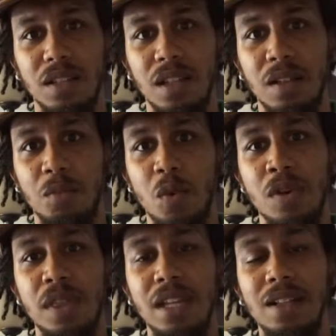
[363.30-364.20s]
a
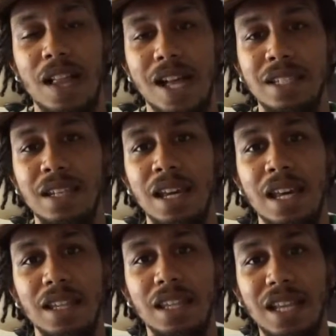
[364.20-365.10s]
worthy class,
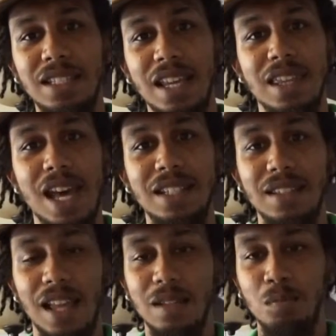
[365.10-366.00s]
then I say that's
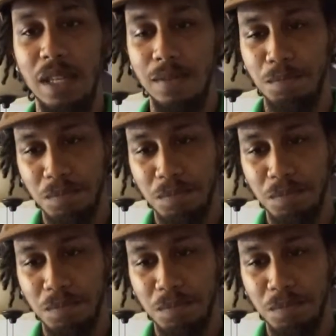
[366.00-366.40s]
like me.